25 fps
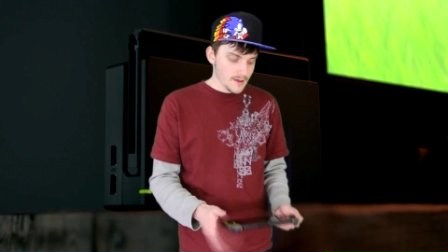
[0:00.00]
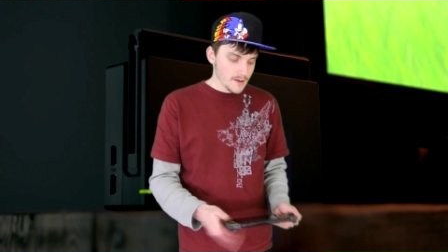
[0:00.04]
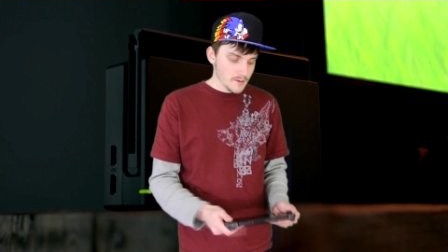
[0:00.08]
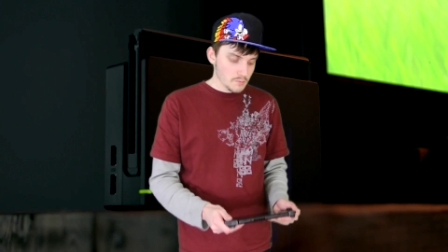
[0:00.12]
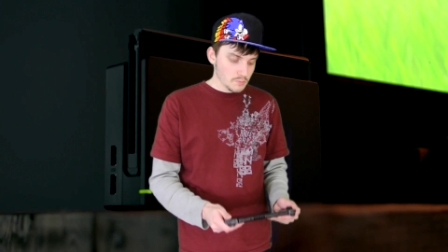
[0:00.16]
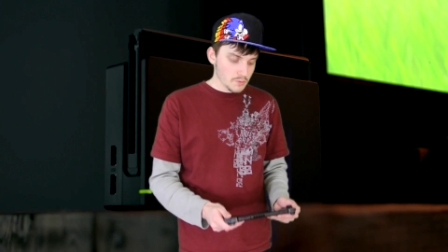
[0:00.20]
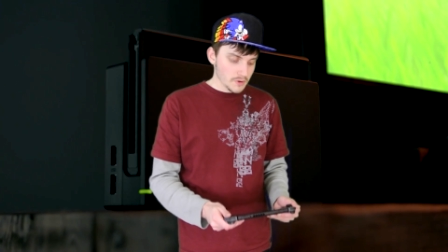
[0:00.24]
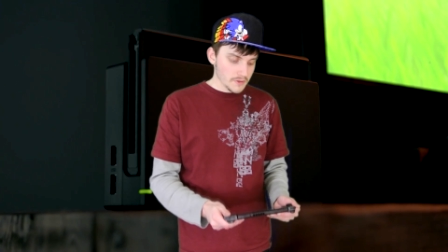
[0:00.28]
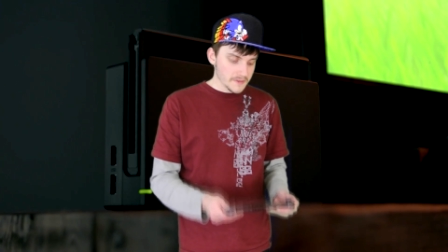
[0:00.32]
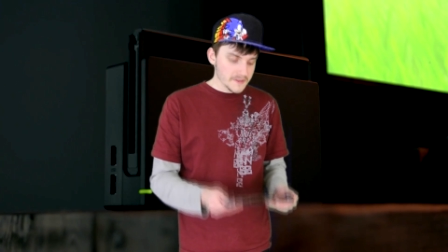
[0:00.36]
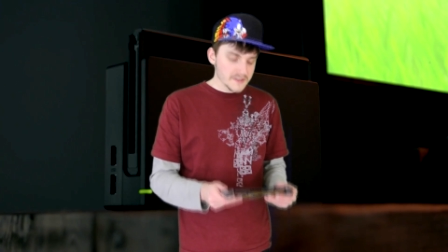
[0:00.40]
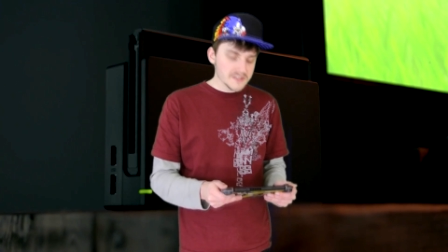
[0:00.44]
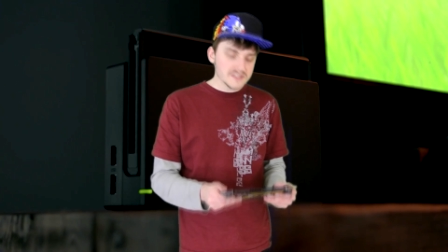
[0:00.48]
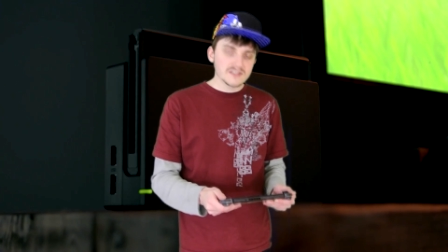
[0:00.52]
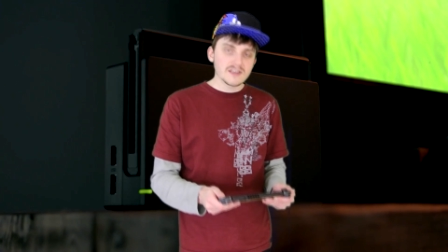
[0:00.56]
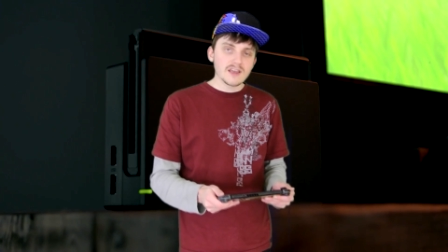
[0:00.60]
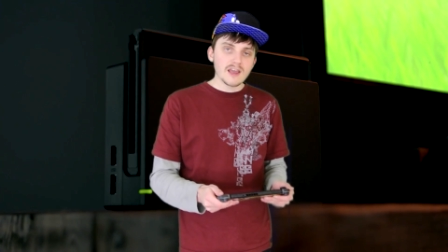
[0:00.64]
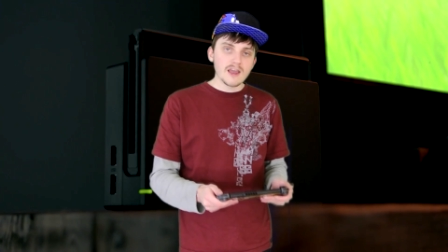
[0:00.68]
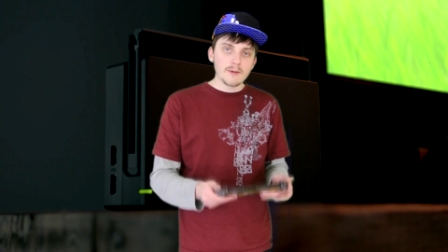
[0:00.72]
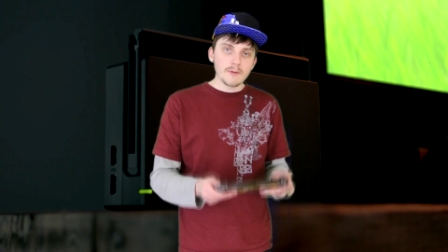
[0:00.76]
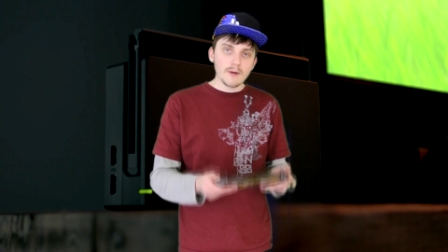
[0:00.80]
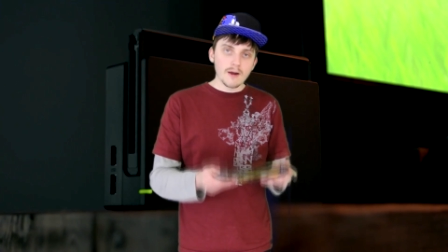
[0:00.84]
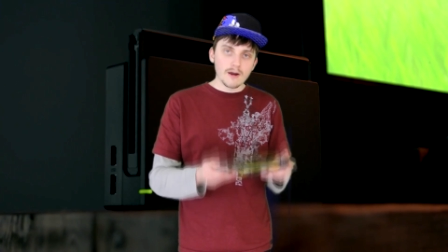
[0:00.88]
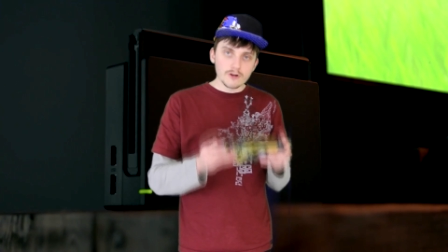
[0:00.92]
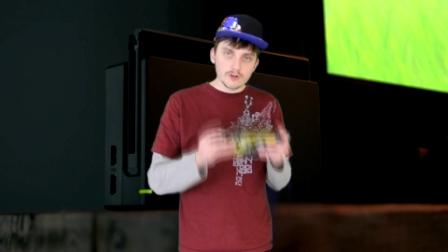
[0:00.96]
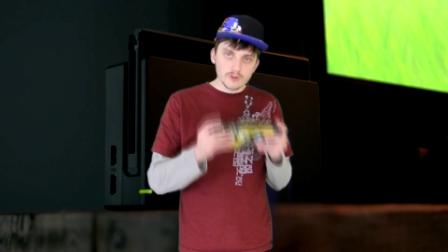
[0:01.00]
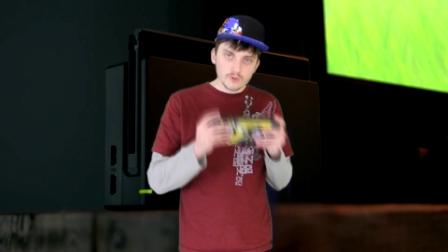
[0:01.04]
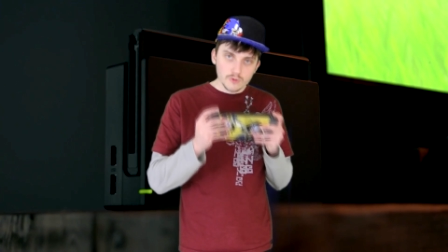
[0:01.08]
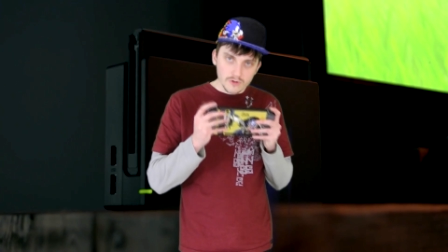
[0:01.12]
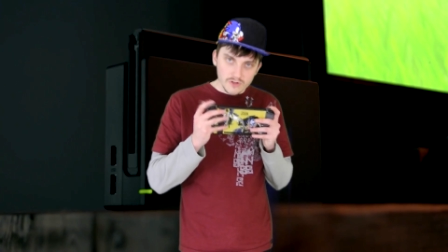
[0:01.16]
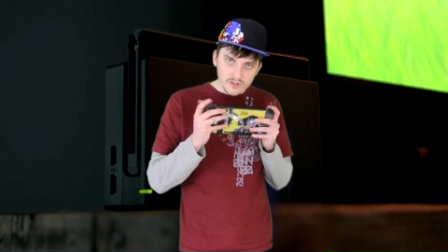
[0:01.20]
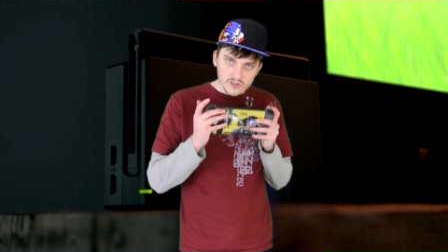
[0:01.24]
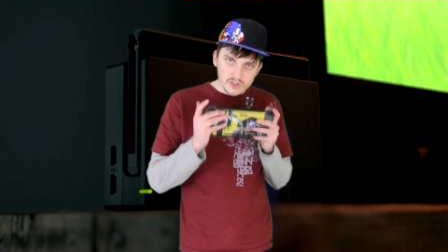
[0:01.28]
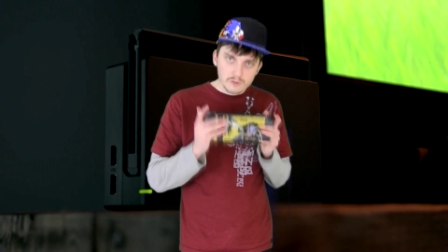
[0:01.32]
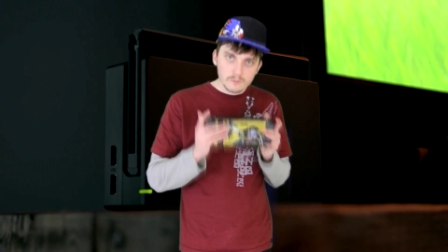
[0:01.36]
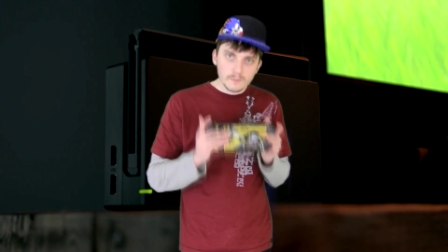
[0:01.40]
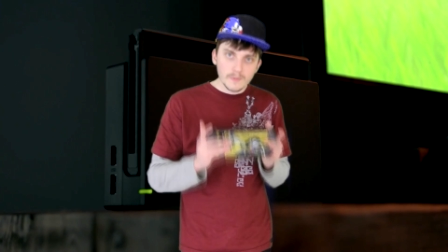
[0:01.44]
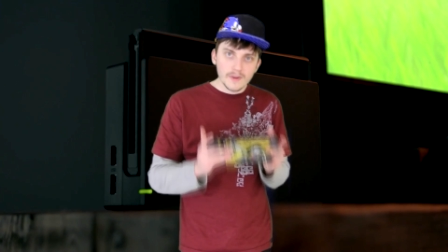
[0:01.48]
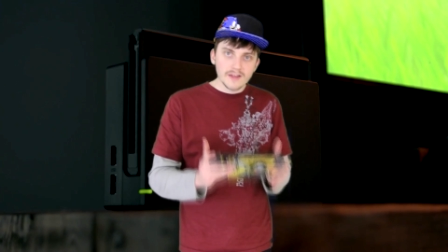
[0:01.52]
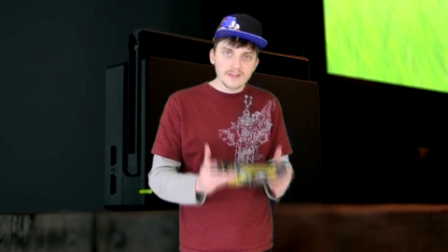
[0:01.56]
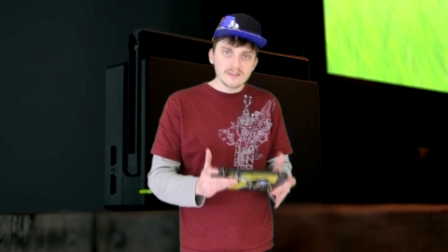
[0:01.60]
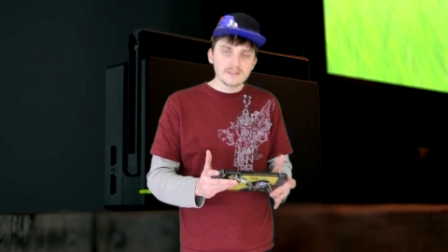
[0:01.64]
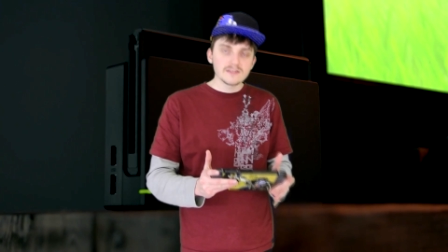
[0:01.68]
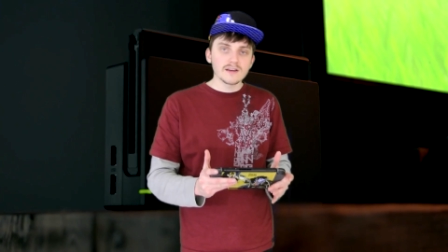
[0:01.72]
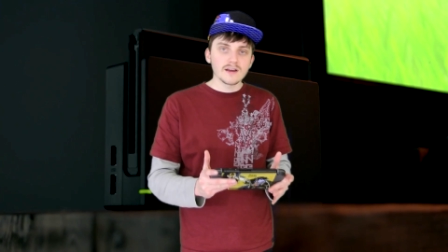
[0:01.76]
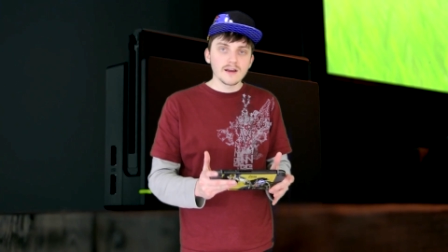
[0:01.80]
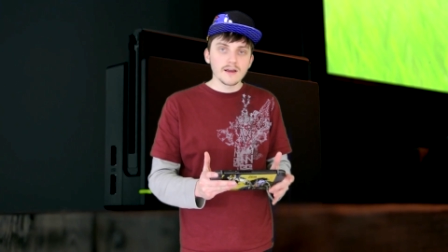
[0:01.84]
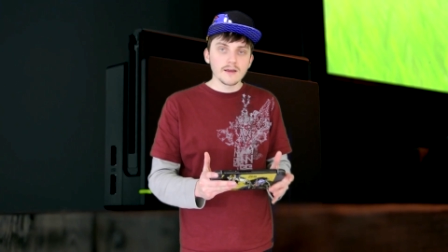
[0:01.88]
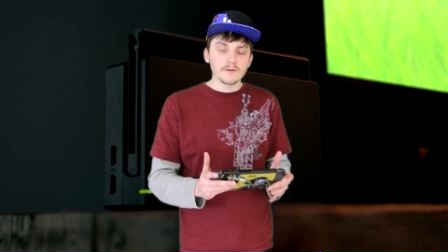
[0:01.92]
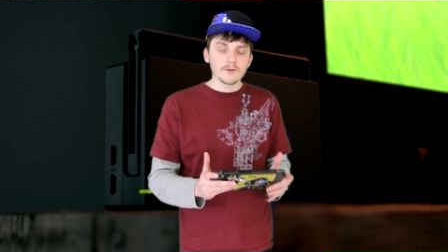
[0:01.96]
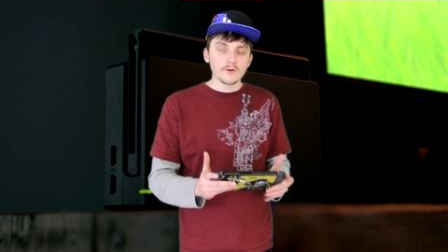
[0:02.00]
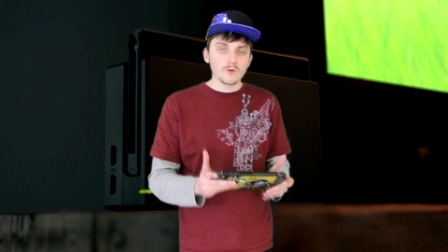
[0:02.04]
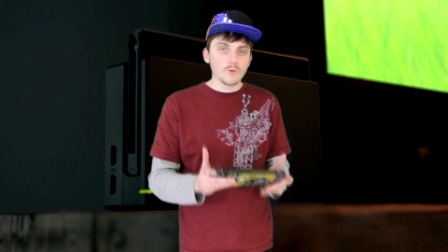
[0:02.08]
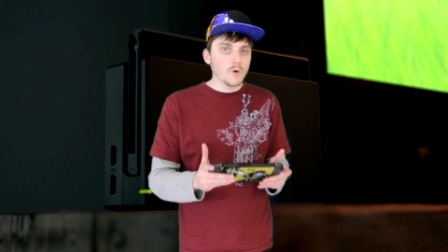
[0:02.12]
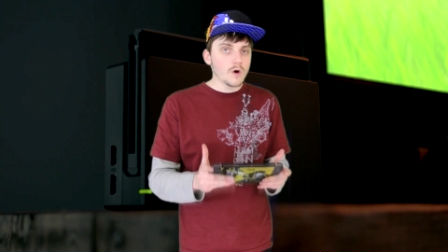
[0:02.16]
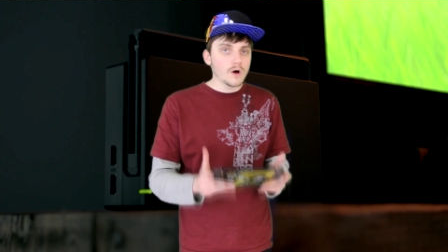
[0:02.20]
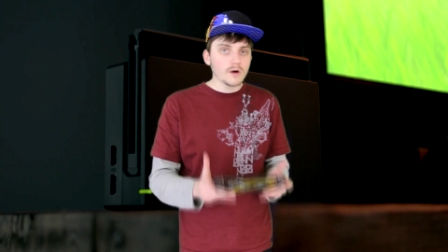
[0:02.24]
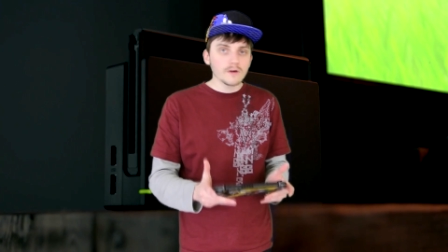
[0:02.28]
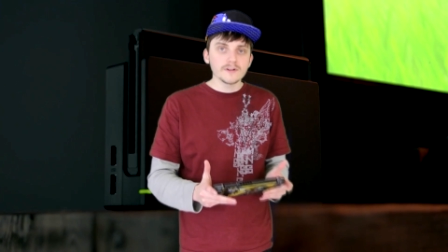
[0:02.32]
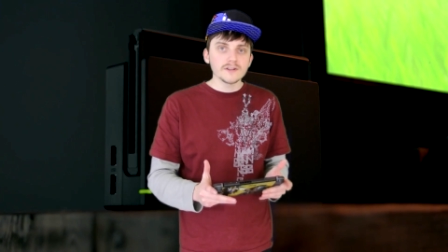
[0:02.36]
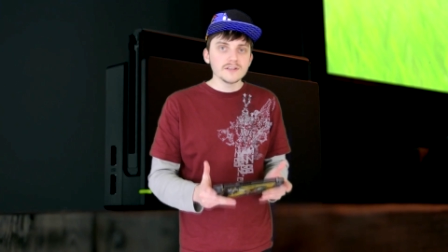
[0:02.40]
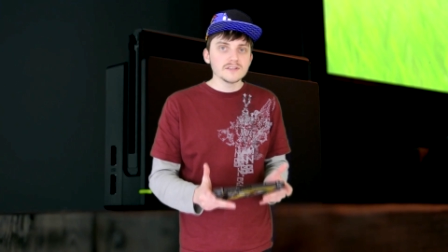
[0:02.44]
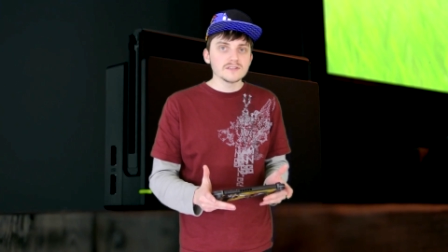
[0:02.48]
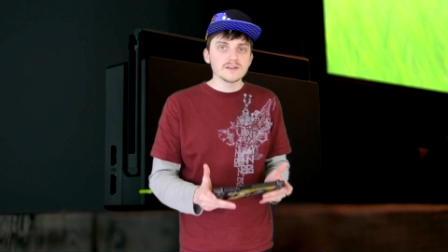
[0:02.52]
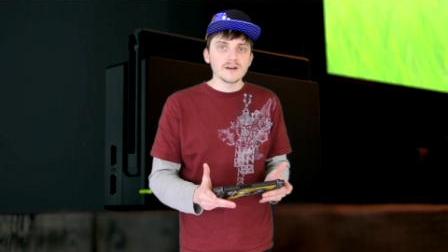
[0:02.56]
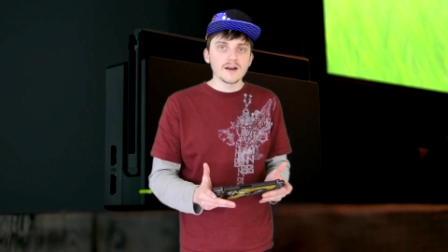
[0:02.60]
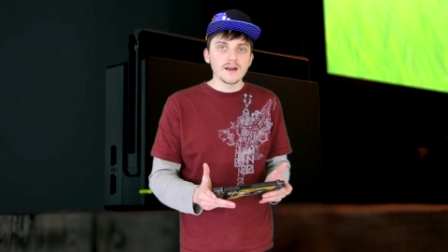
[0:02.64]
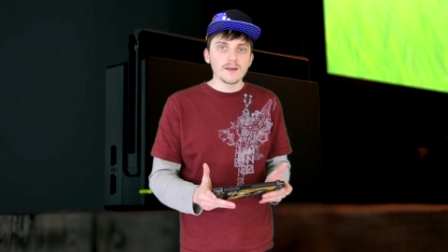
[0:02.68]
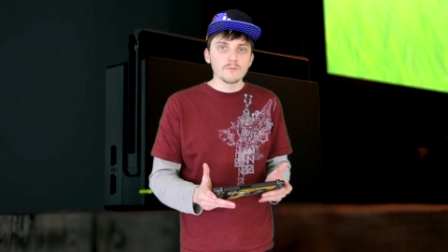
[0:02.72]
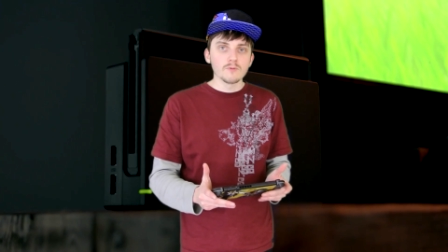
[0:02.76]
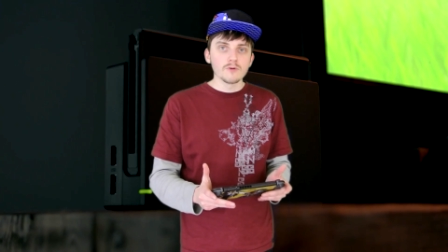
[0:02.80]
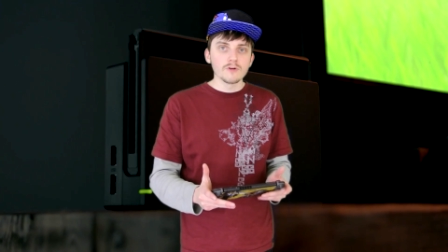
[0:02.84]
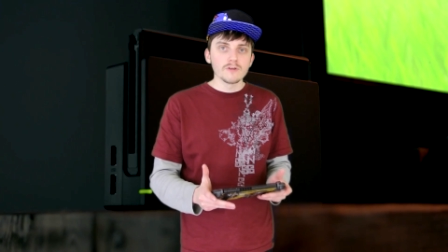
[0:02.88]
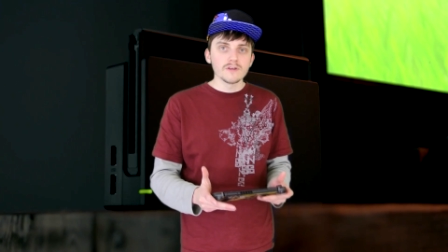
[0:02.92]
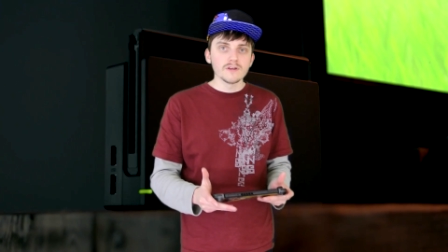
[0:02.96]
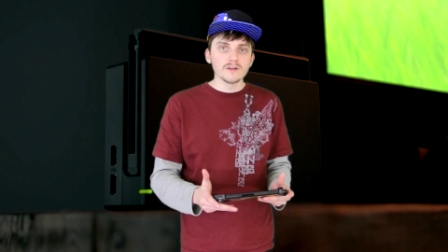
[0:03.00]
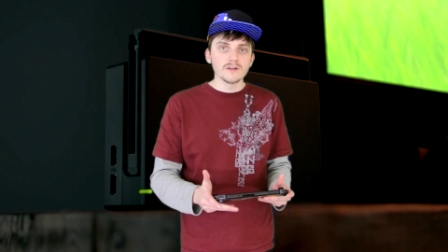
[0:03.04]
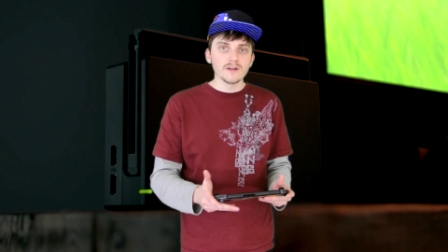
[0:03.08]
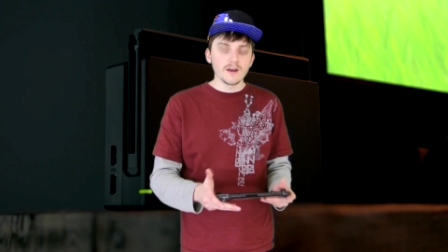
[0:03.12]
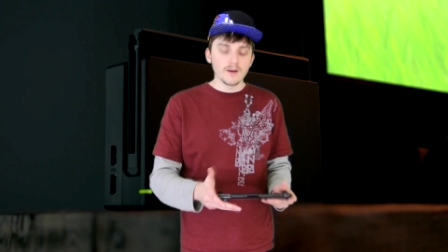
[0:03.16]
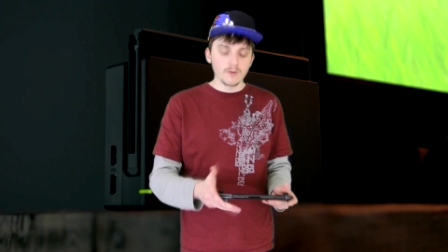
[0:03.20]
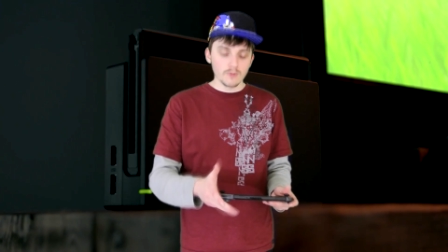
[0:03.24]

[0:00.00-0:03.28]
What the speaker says: But this game, I just want to spend quality time with it.